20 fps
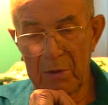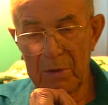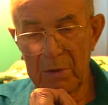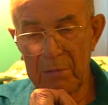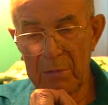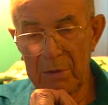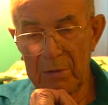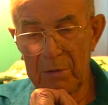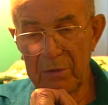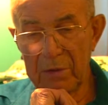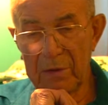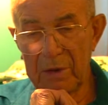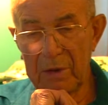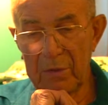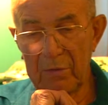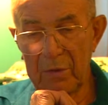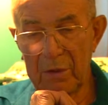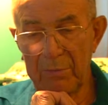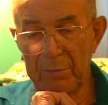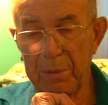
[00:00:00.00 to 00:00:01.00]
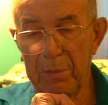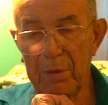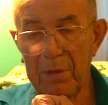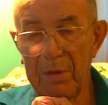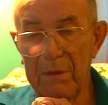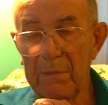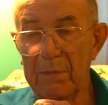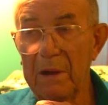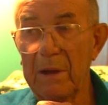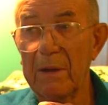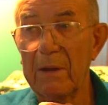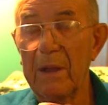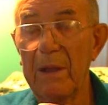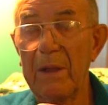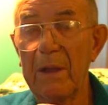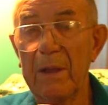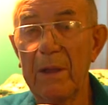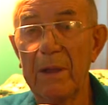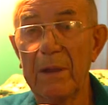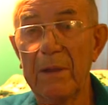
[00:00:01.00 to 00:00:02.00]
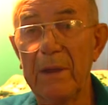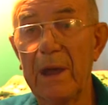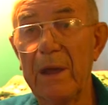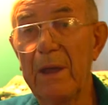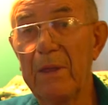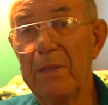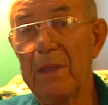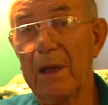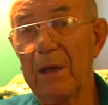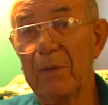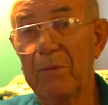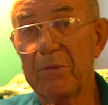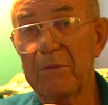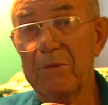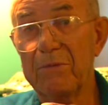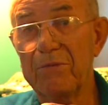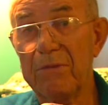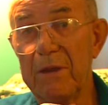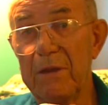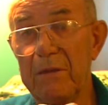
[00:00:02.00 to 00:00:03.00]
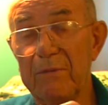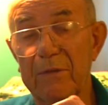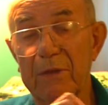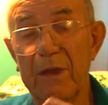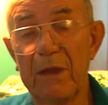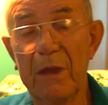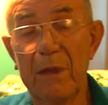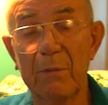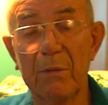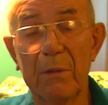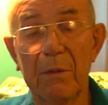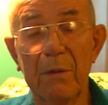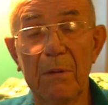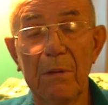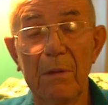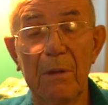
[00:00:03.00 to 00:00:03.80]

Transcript: them loose because we're pulling about 9,000 feet of cable,